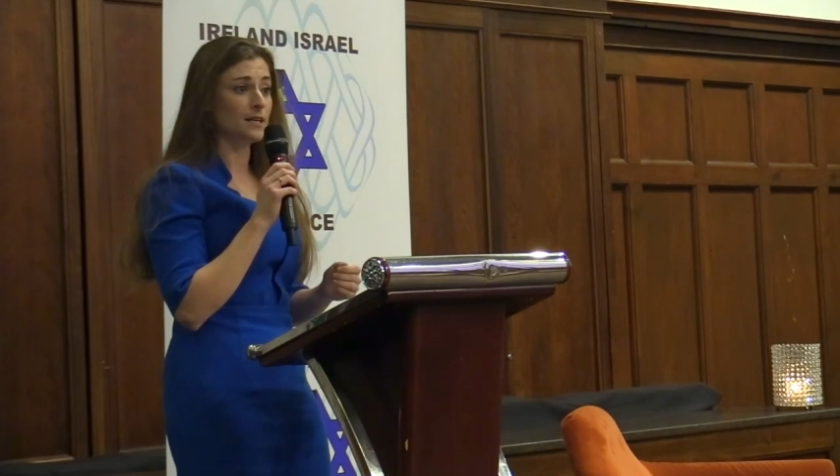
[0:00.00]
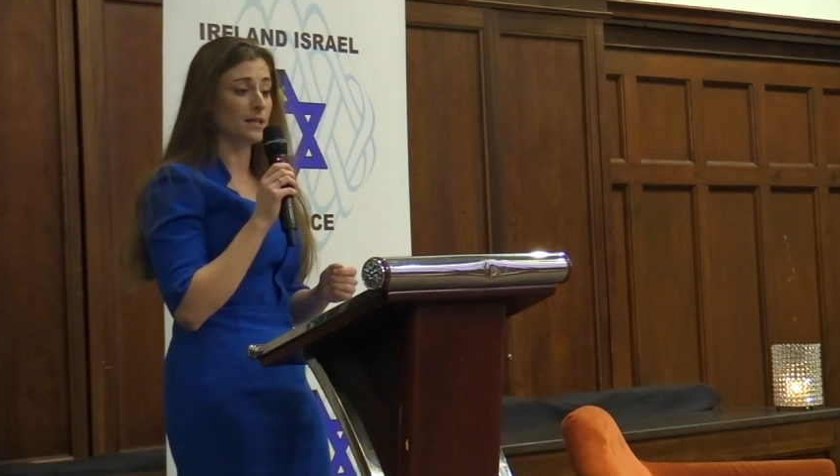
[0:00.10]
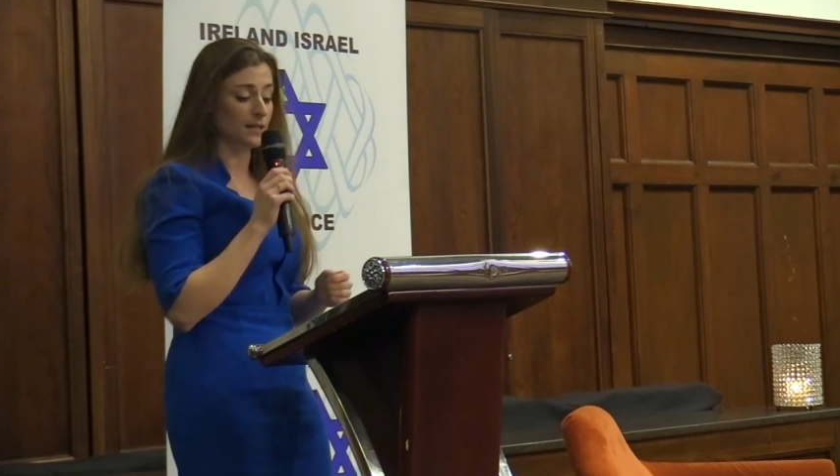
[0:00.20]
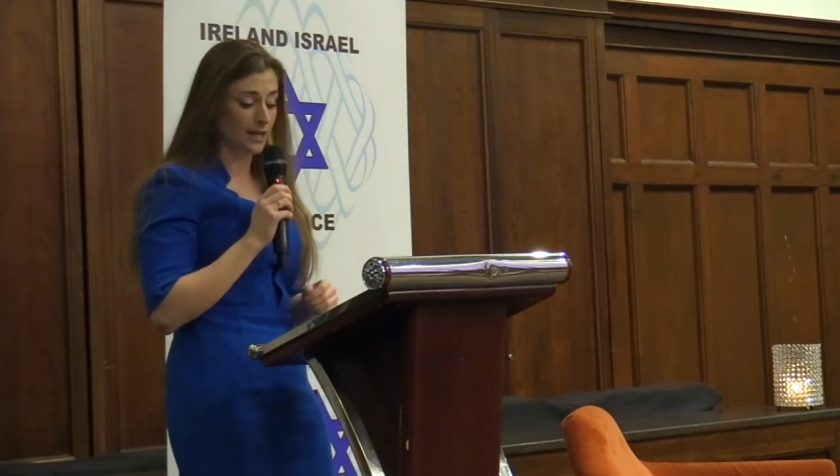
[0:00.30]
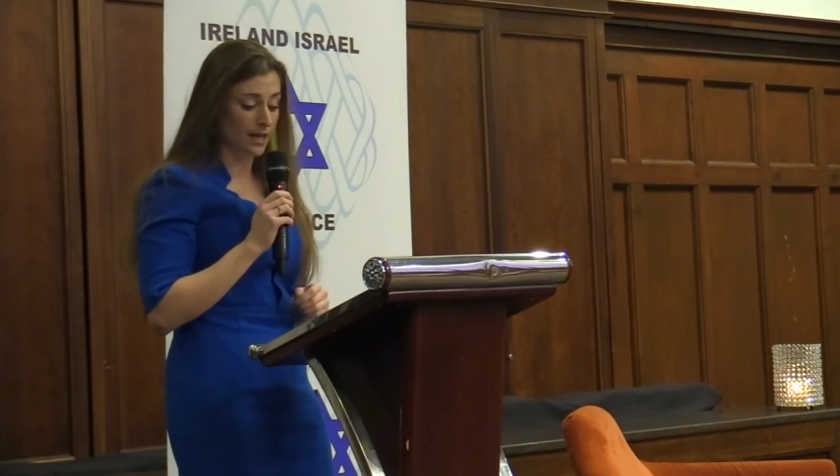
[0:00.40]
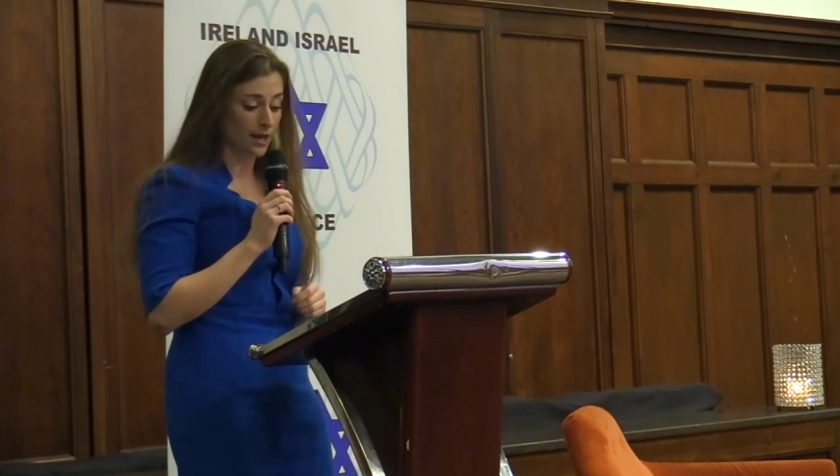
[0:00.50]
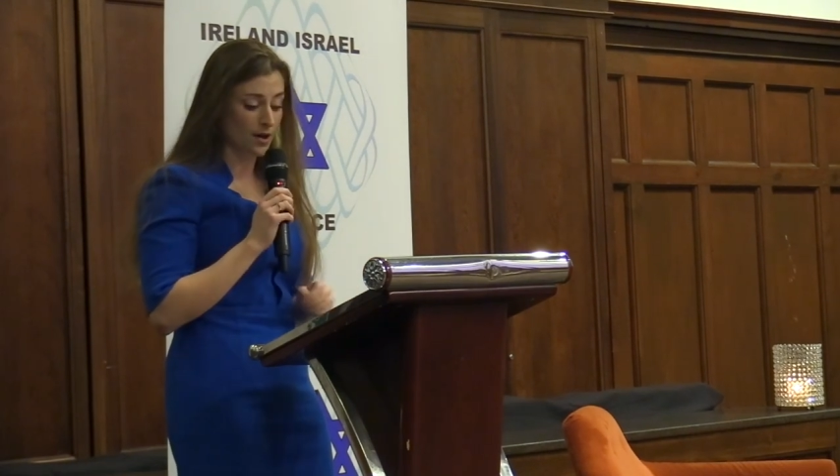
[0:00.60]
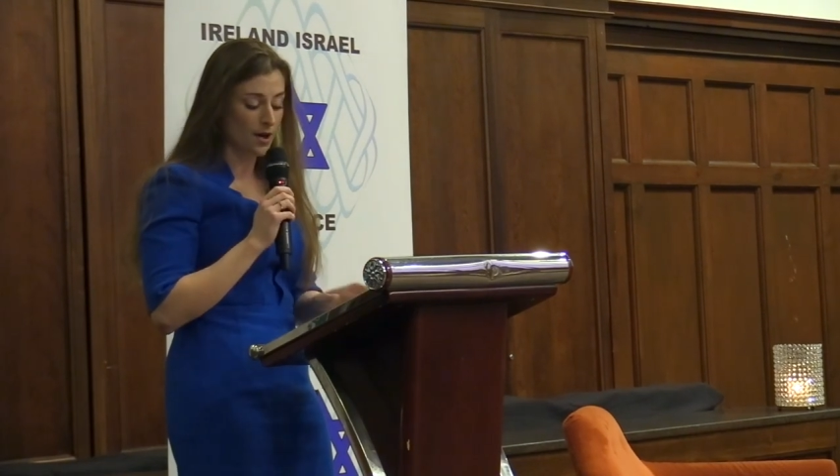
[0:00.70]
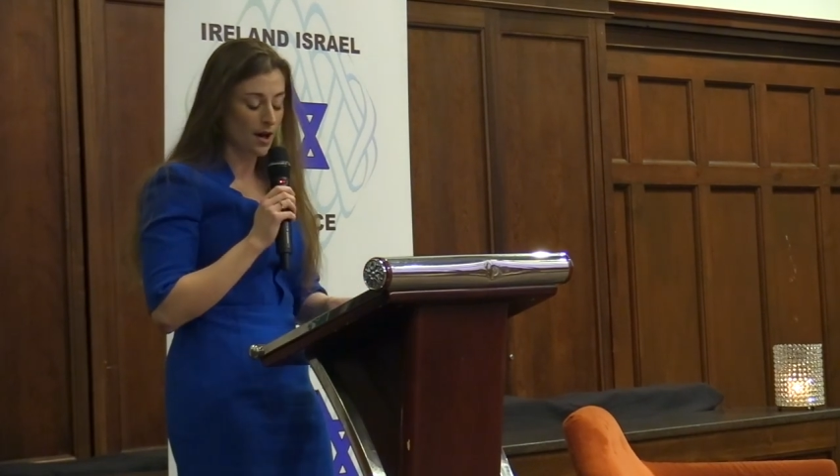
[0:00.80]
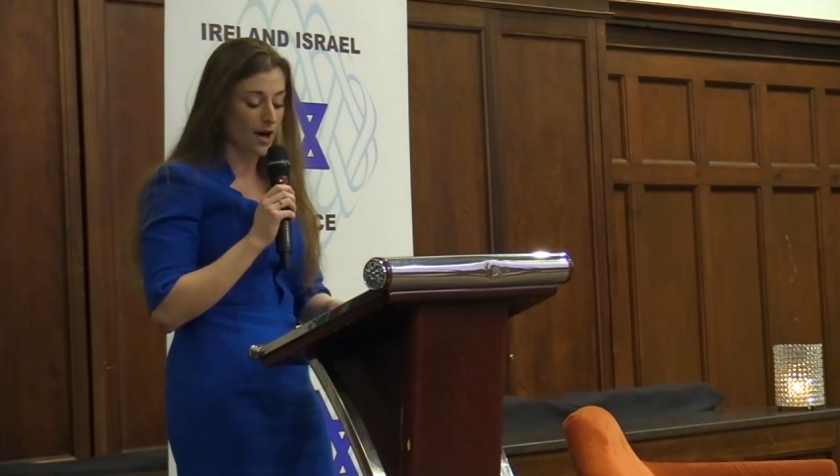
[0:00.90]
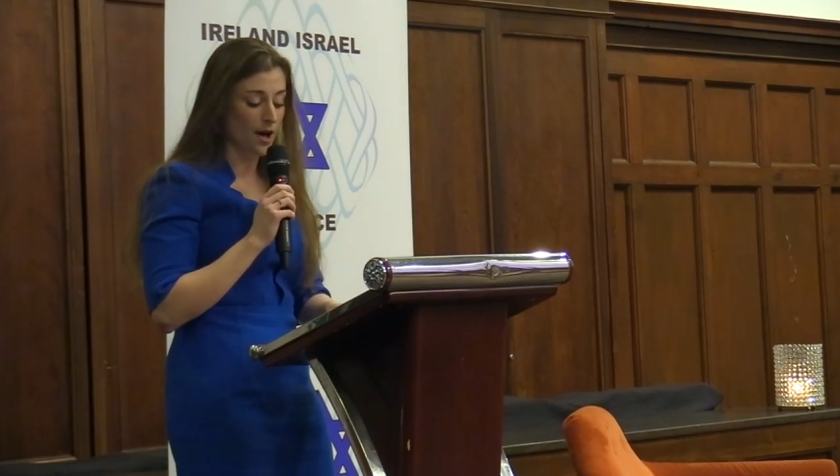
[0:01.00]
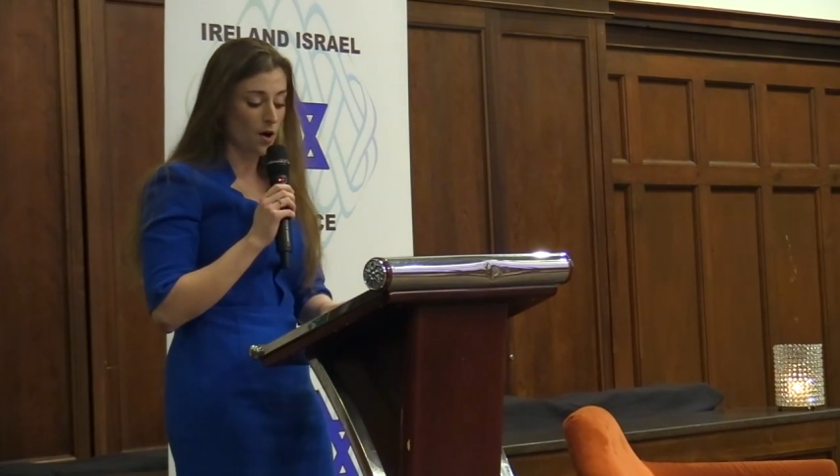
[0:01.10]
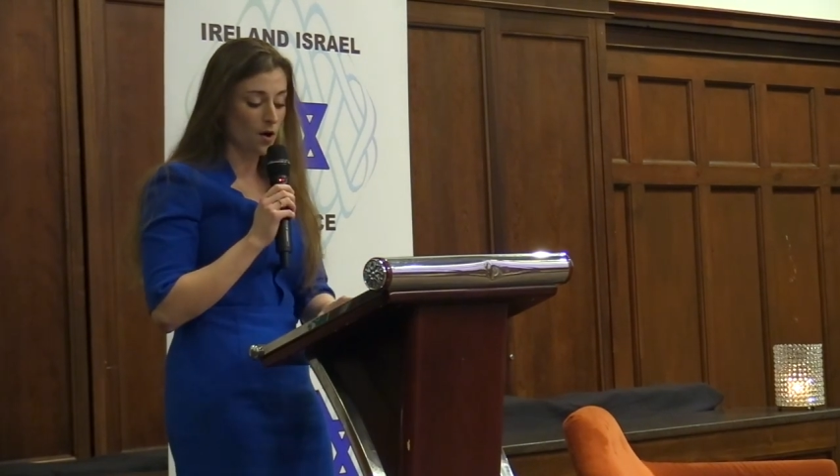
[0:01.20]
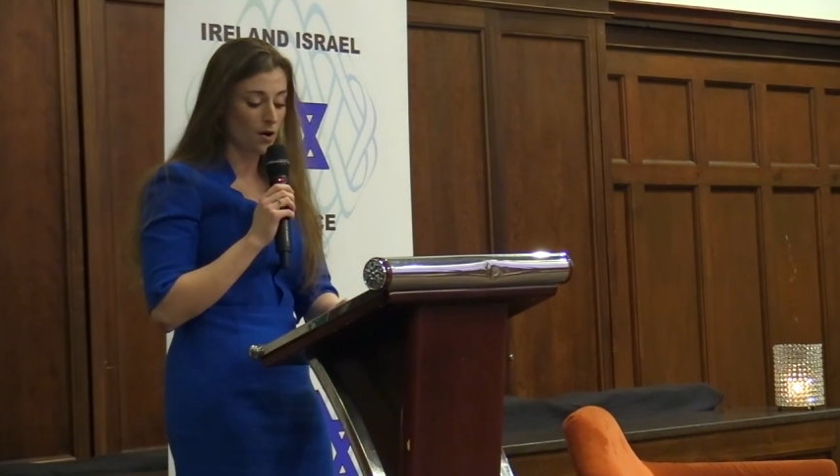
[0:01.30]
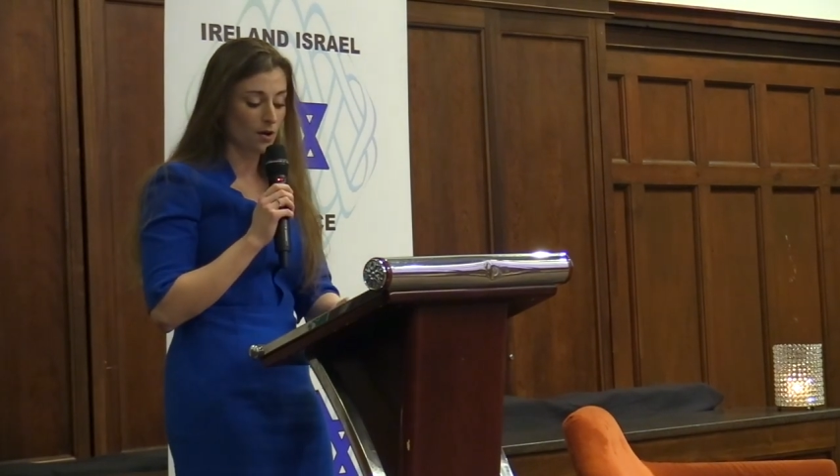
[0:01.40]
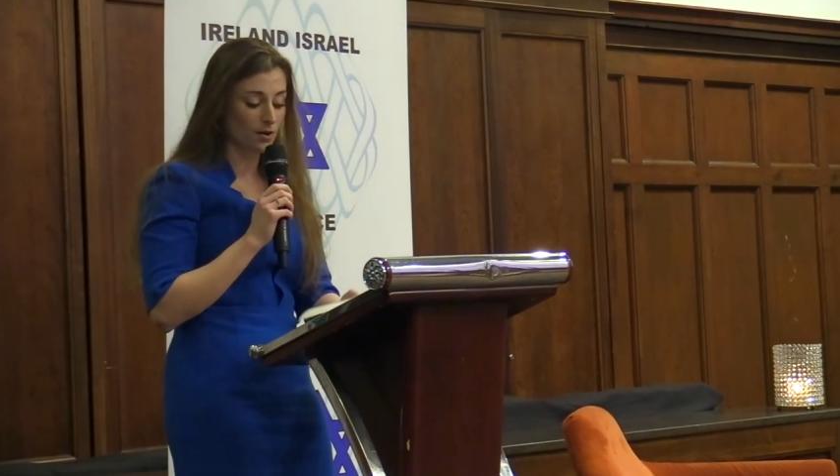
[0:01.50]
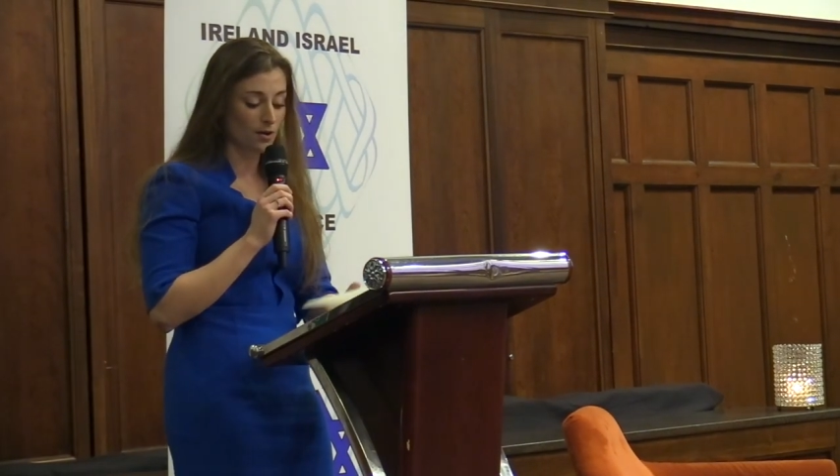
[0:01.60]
in the uh,